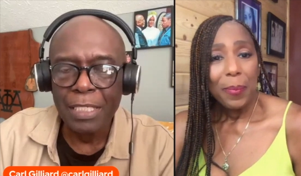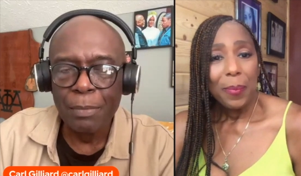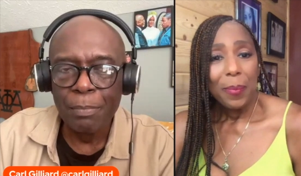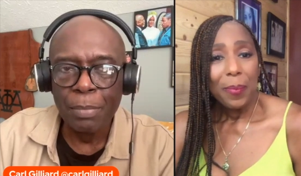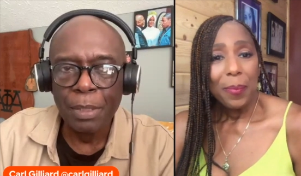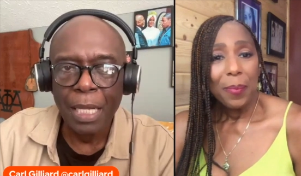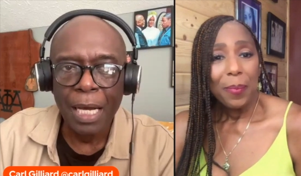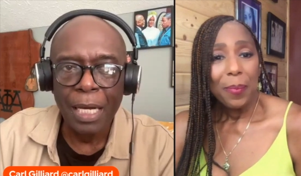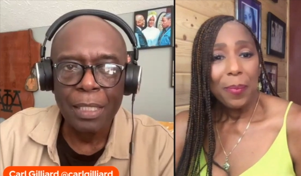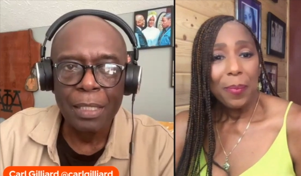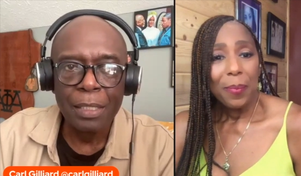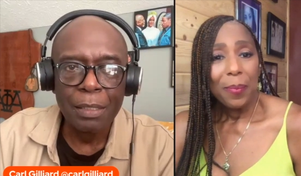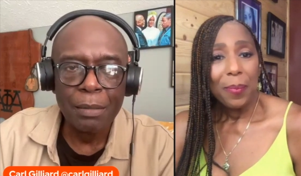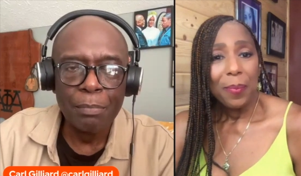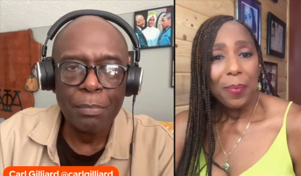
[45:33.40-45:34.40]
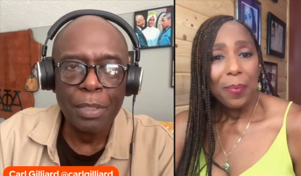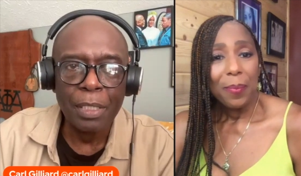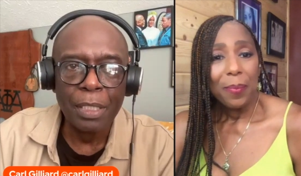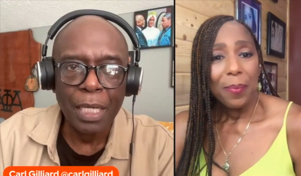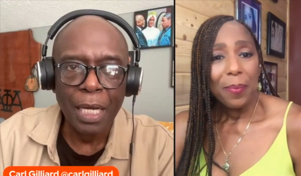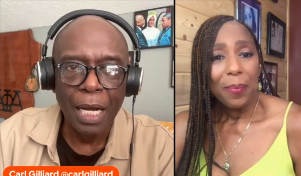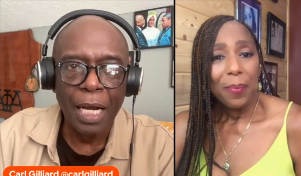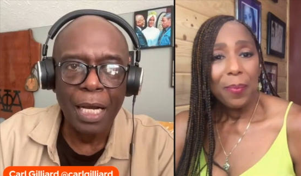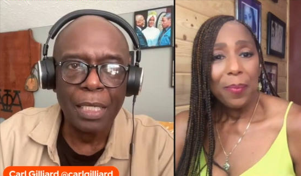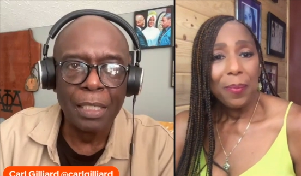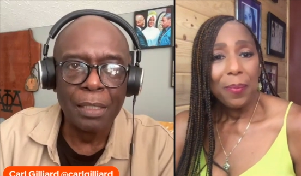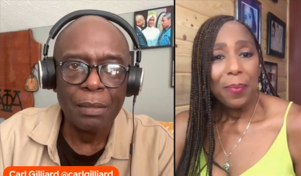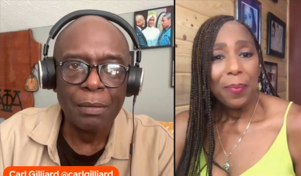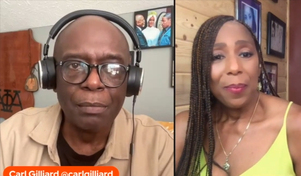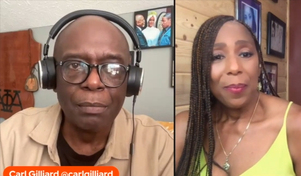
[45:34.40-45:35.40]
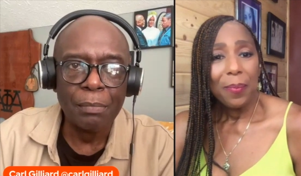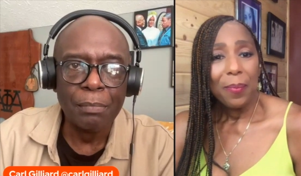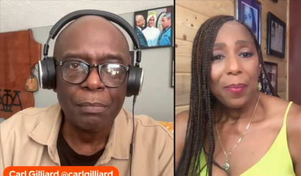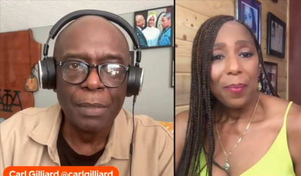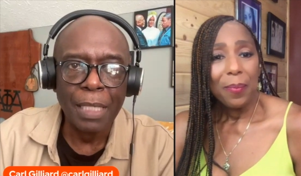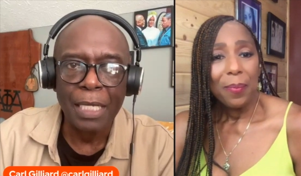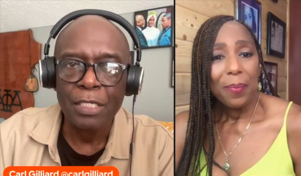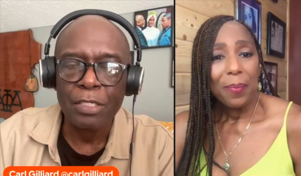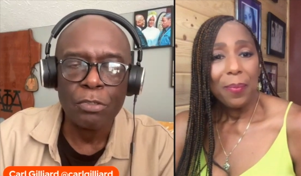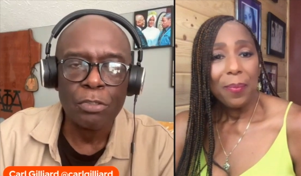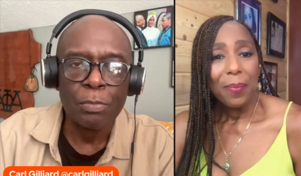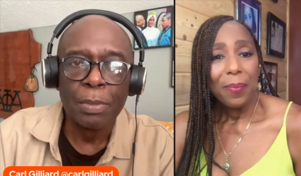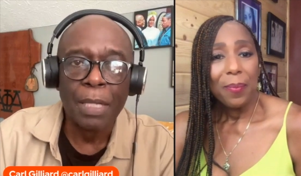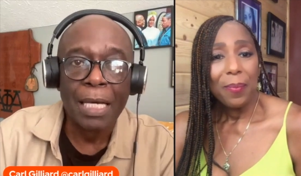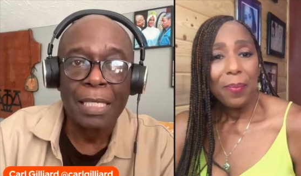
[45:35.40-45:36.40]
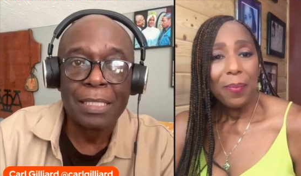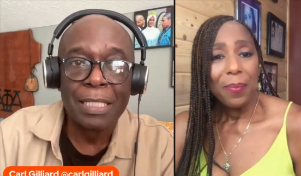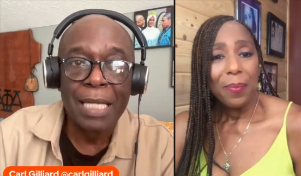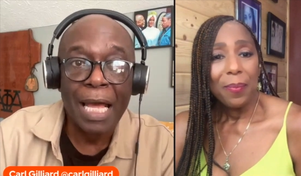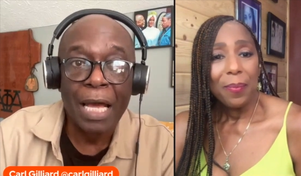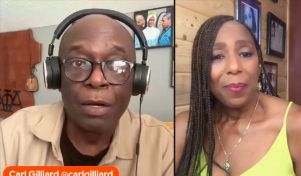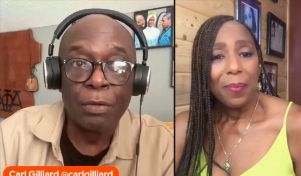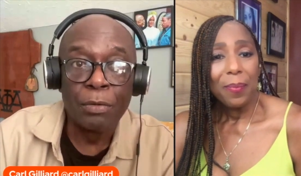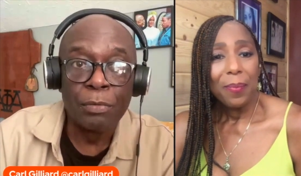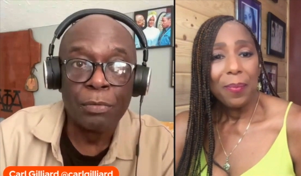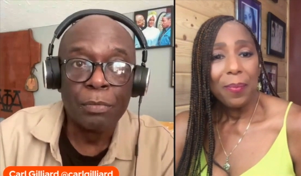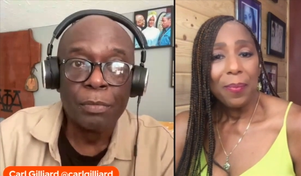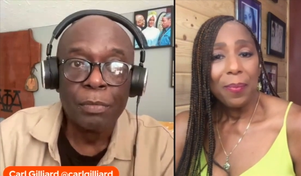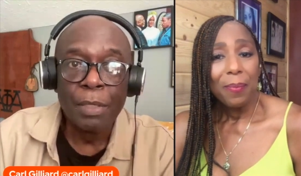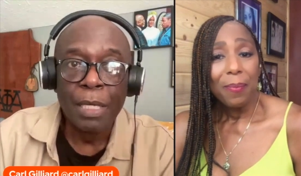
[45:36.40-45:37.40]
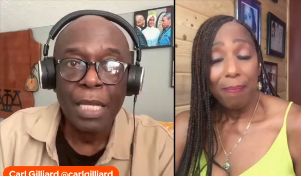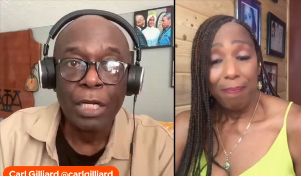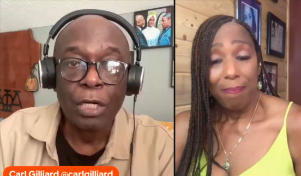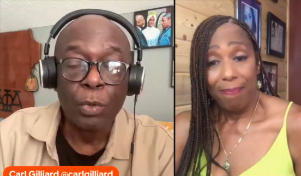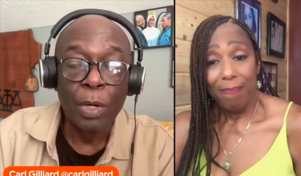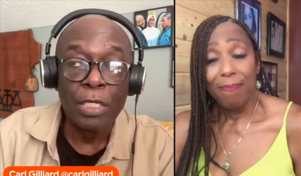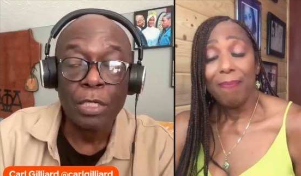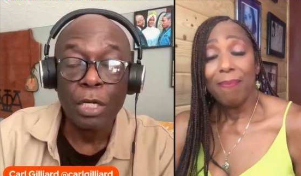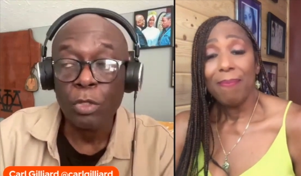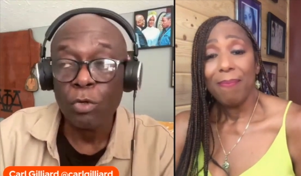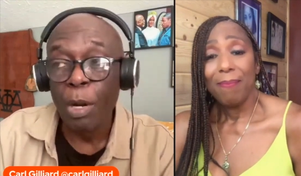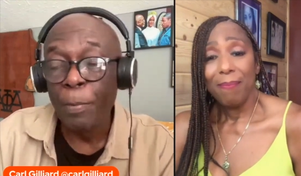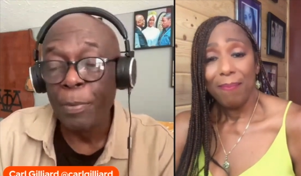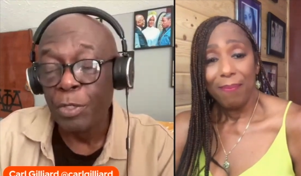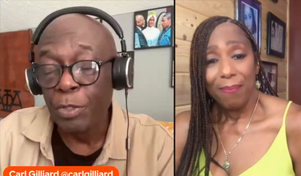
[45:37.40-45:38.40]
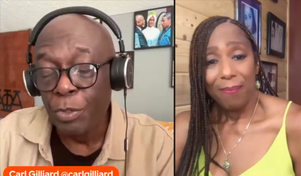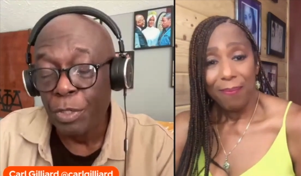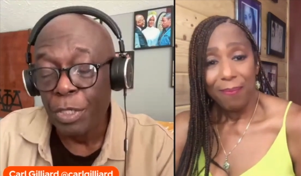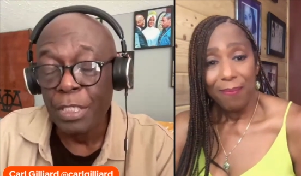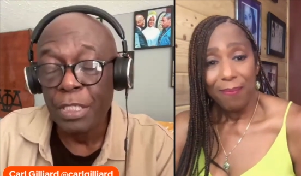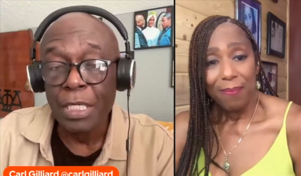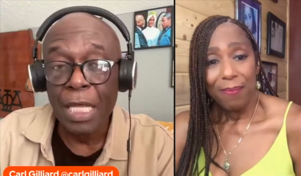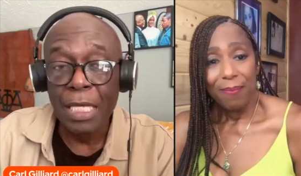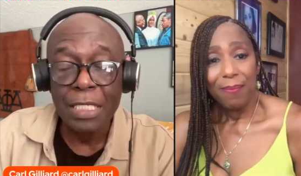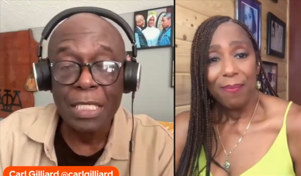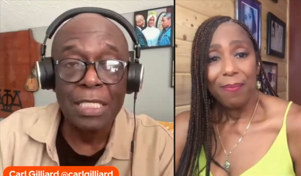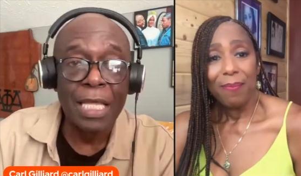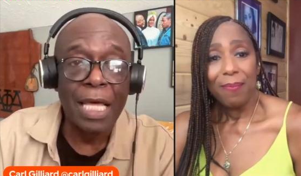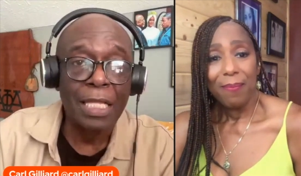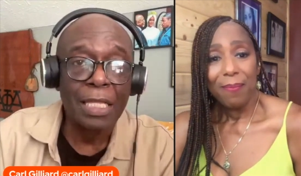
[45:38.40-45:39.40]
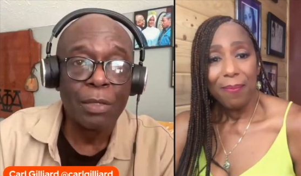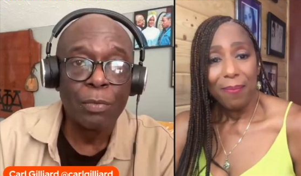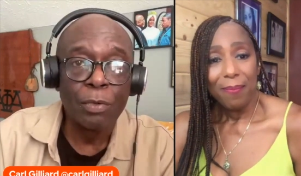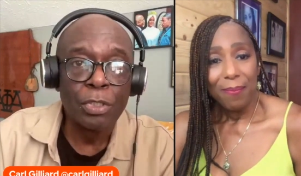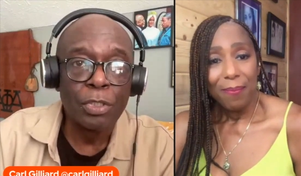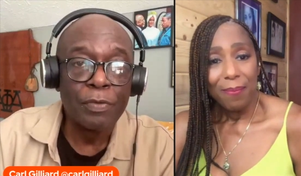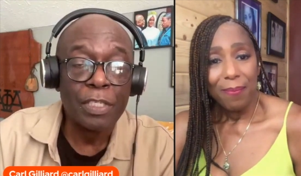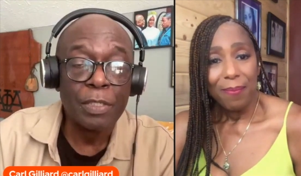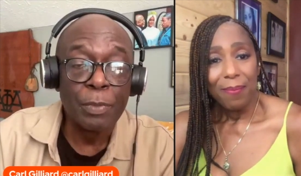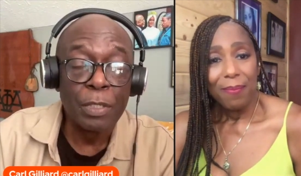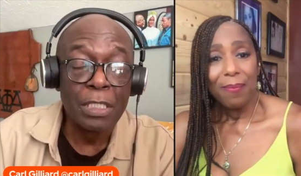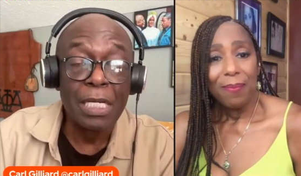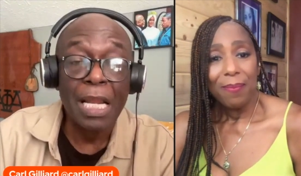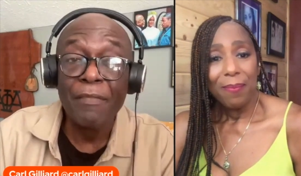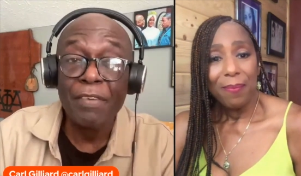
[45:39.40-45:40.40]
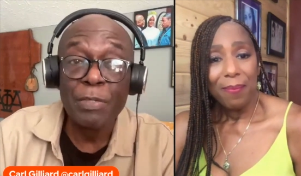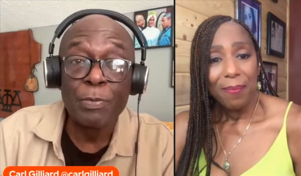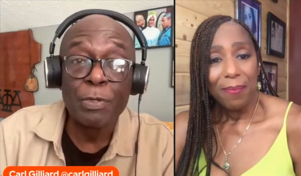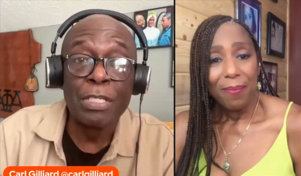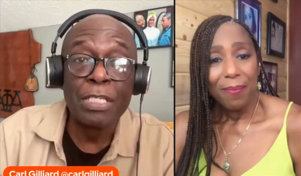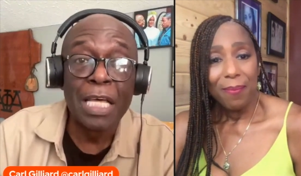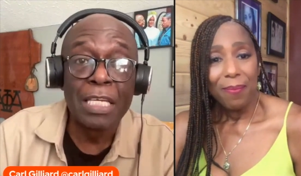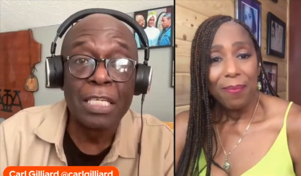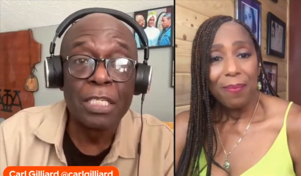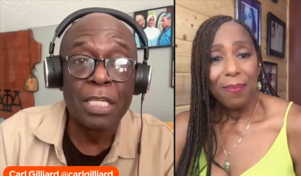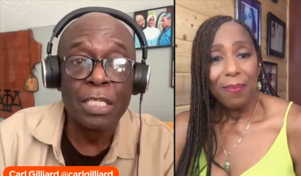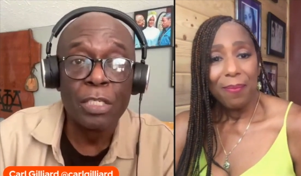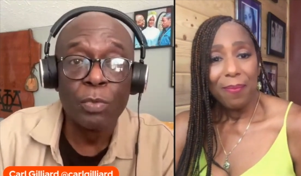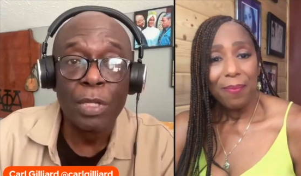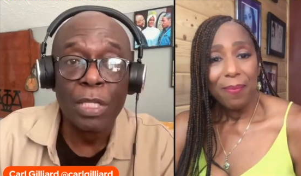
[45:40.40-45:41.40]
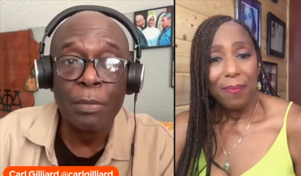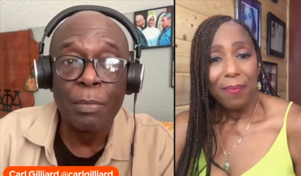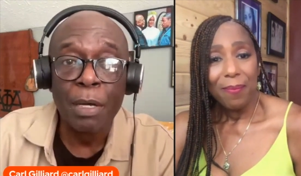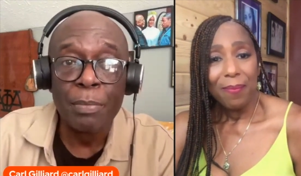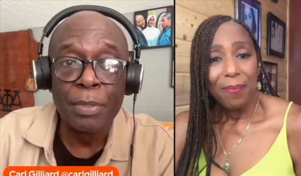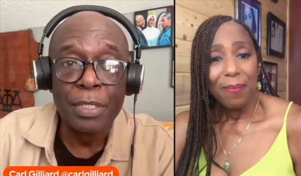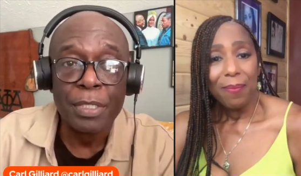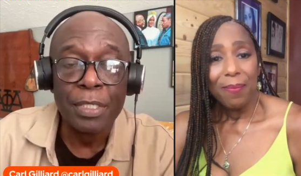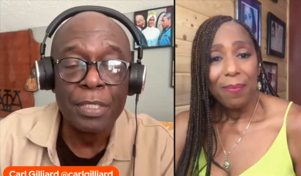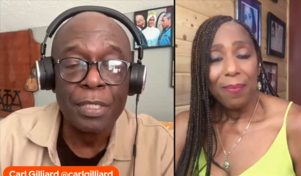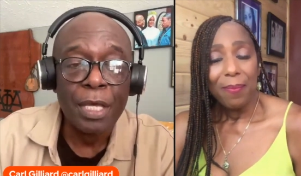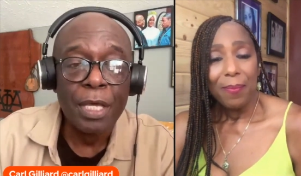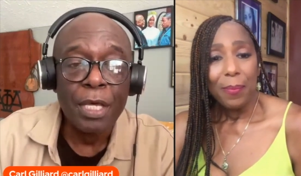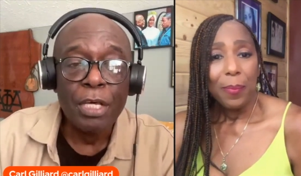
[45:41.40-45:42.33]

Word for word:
Speaker 1: and block, but God knocks those blocks down and uh-huh. creates other opportunities. And that's exactly what you've experienced. And I've experienced that as, as well in my business.